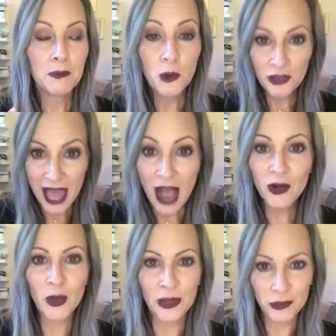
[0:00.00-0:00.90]

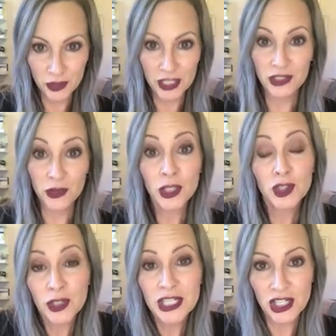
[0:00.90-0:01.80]
without going through the
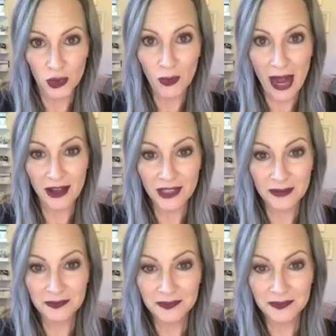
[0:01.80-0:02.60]
traditional route.